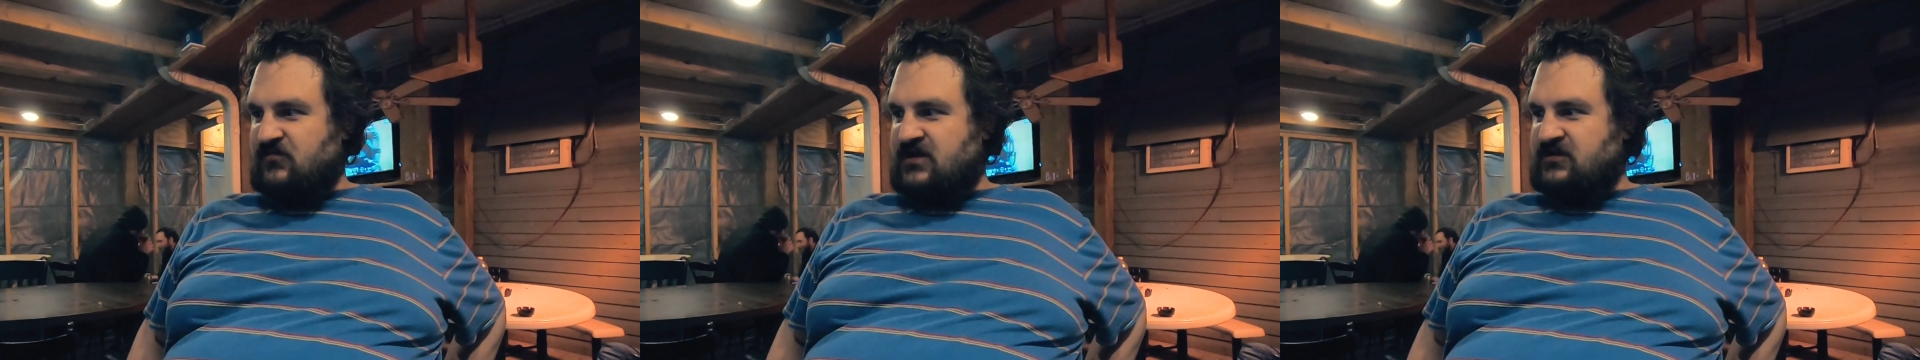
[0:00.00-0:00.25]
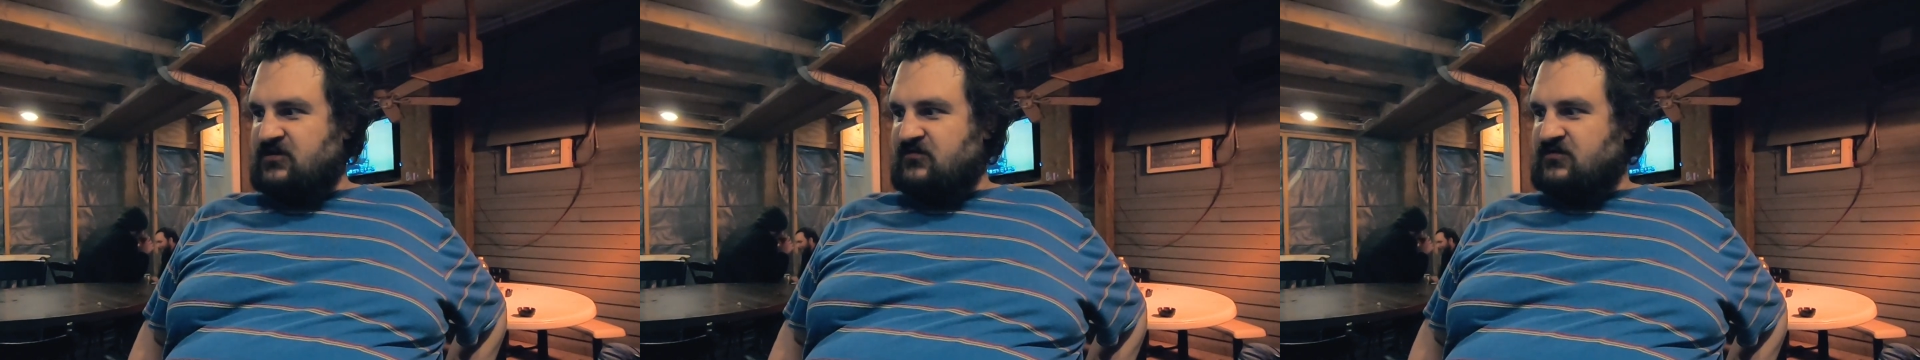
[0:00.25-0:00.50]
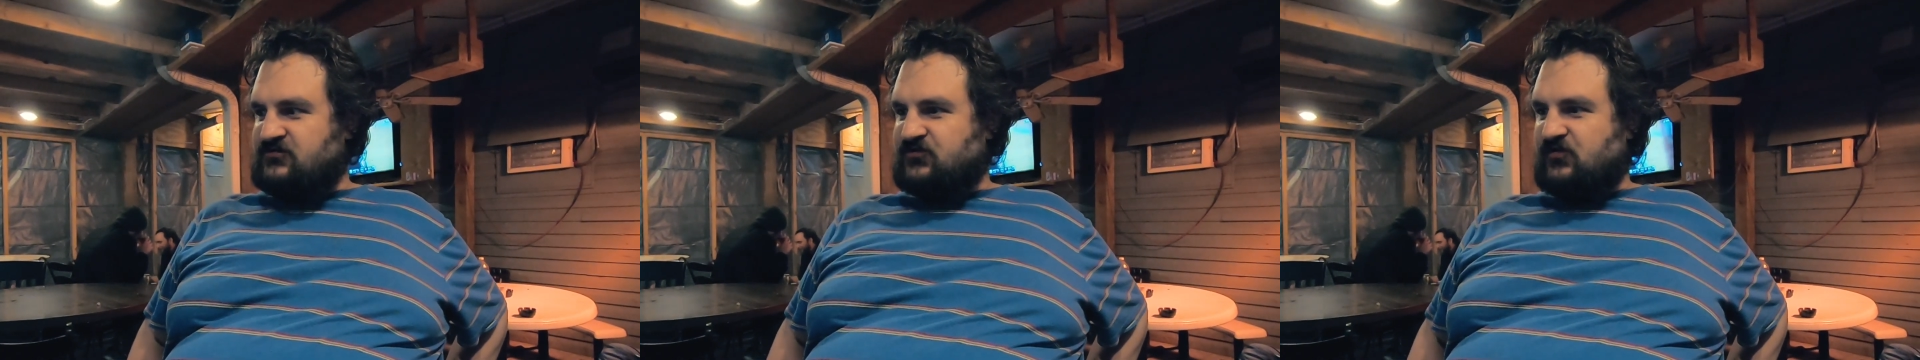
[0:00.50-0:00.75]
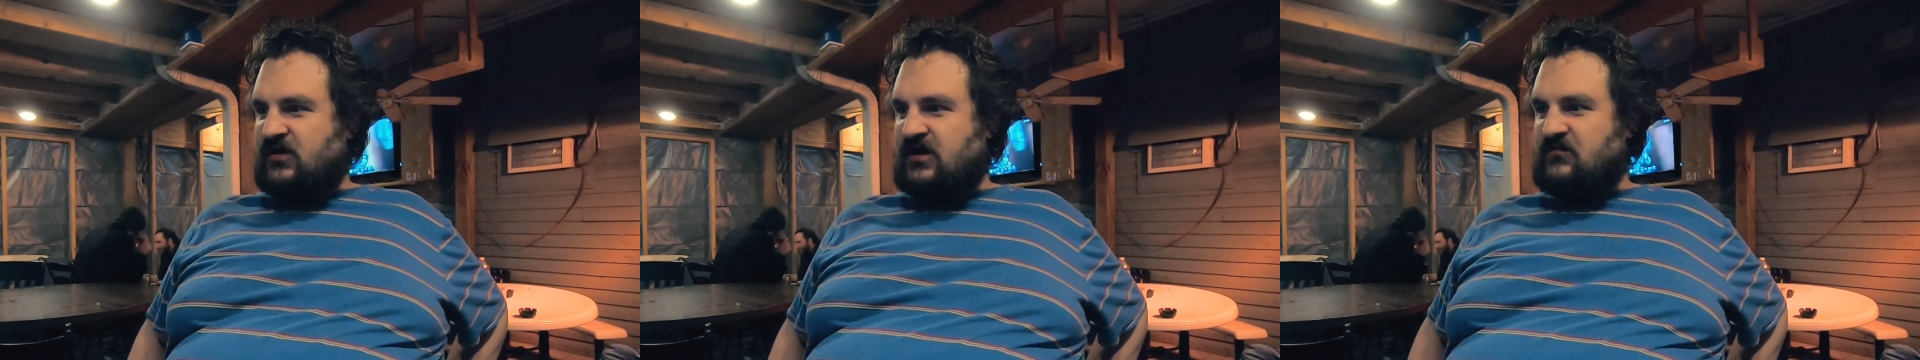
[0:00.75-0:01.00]
what you
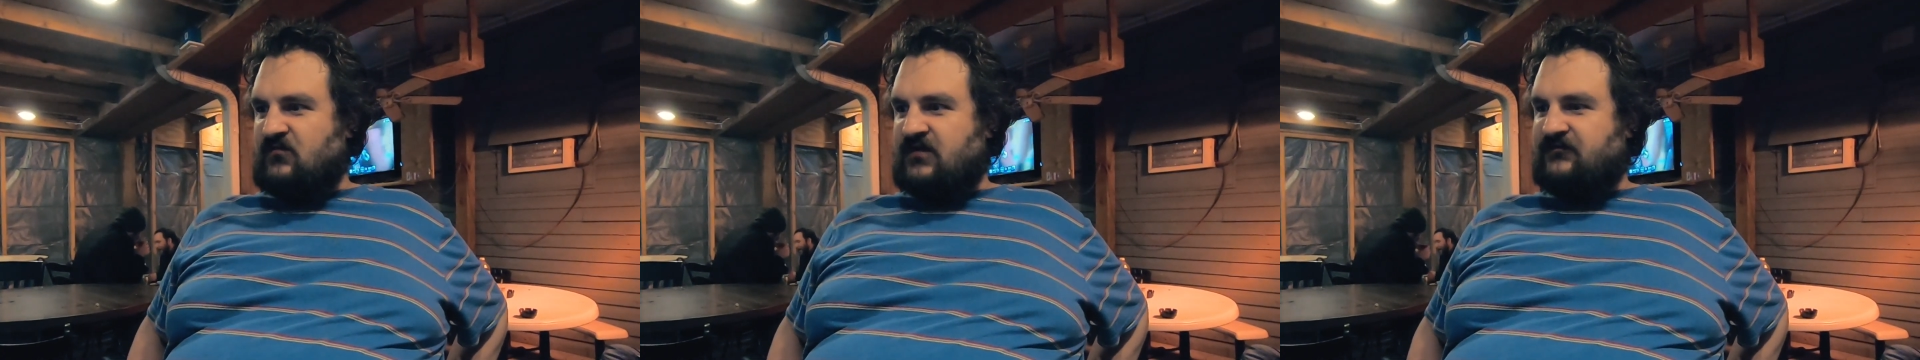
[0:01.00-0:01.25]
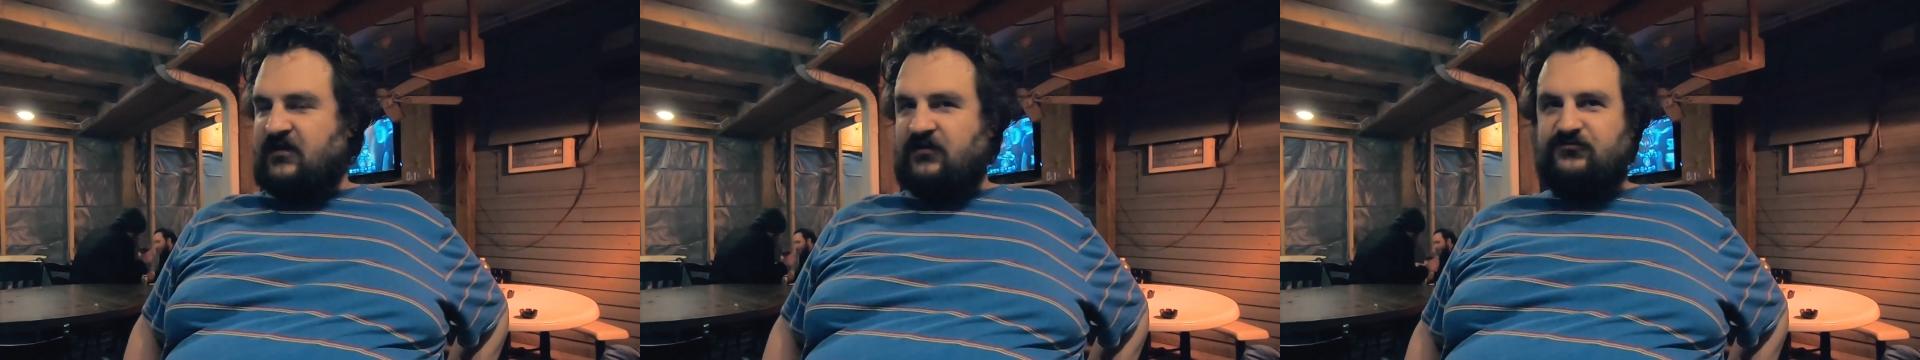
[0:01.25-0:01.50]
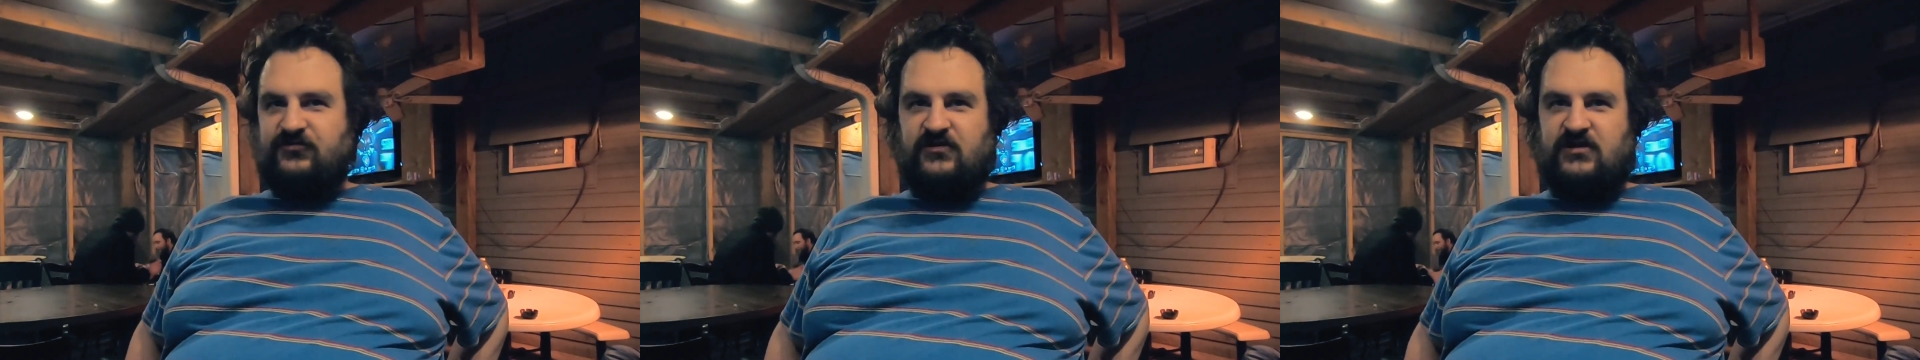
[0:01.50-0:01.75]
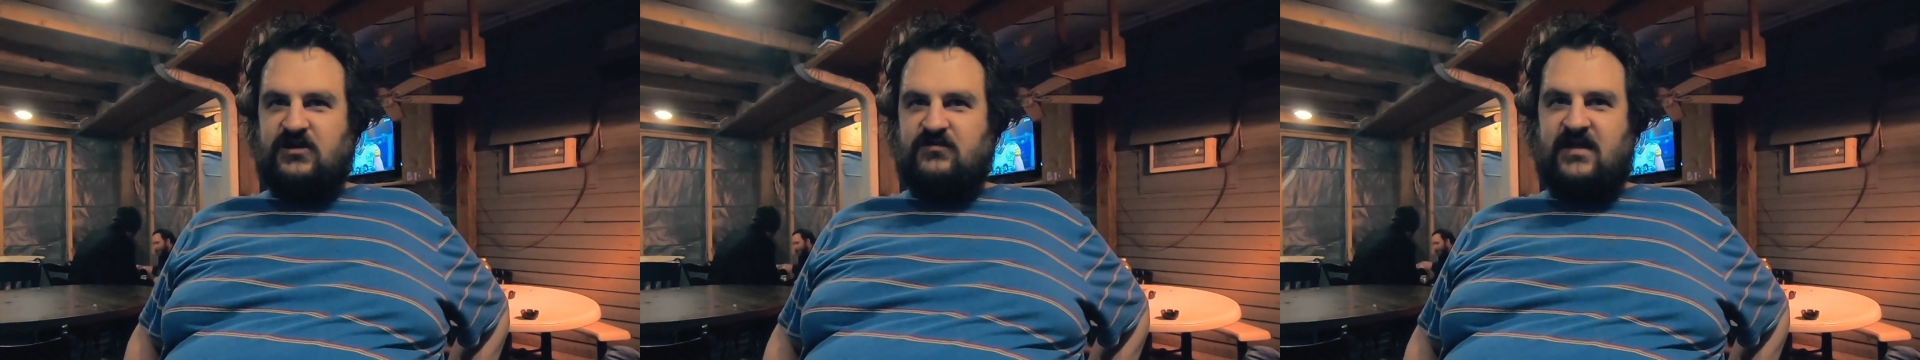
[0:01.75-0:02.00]
enjoy and what feels
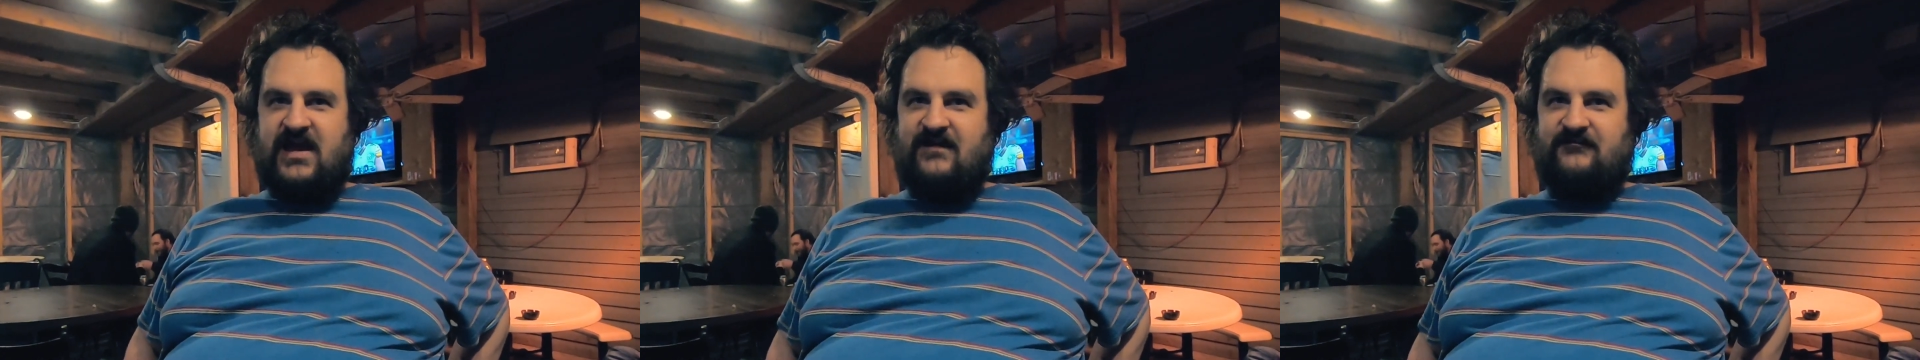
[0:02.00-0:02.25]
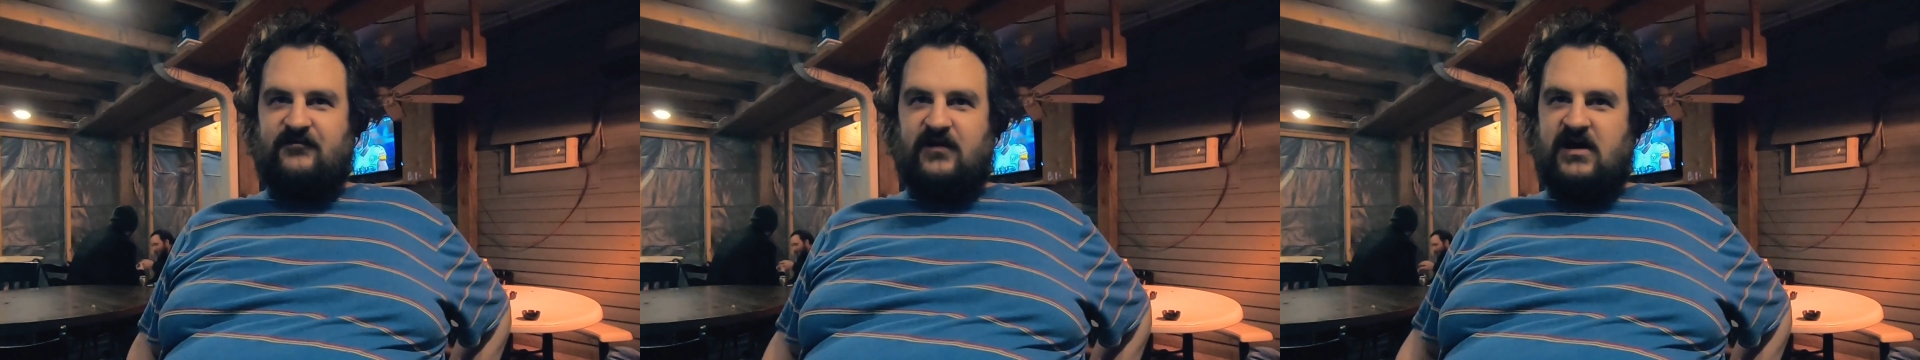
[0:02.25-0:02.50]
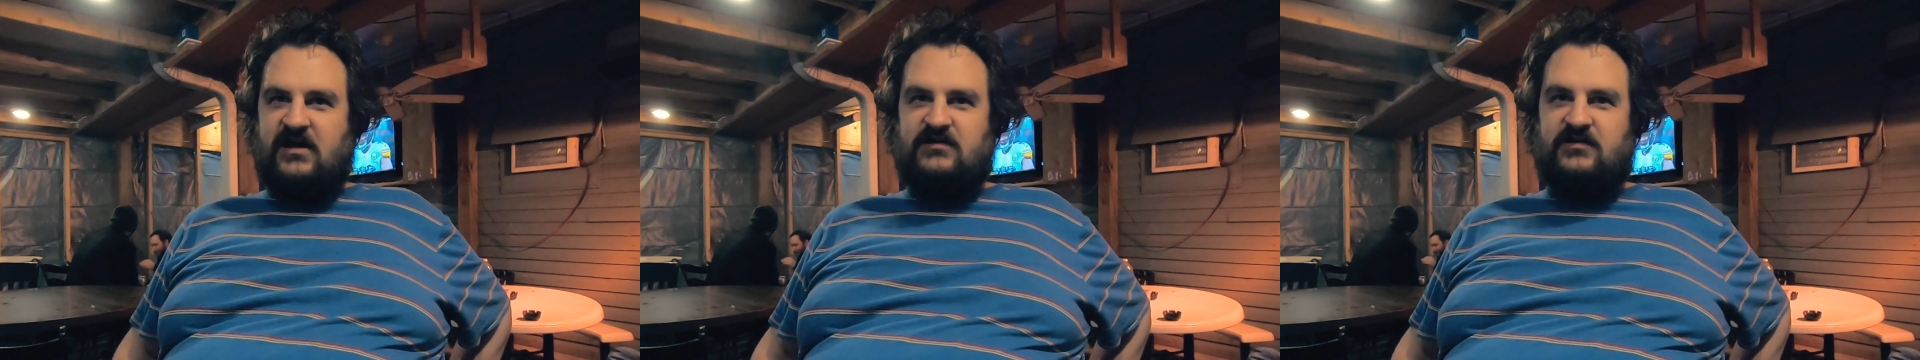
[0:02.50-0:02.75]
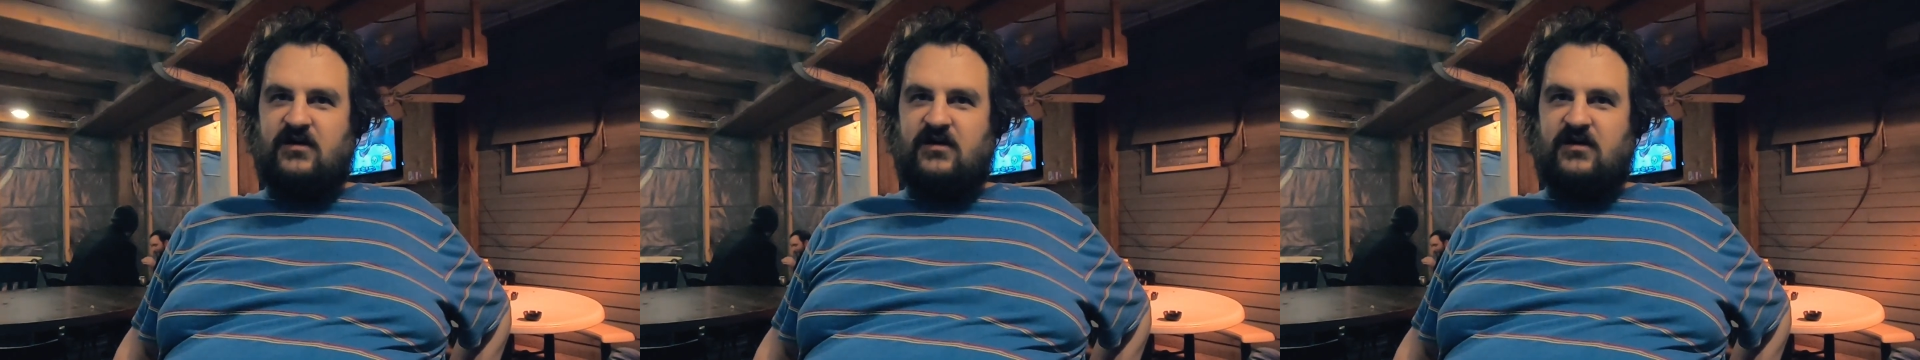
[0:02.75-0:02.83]
true to you and have fun.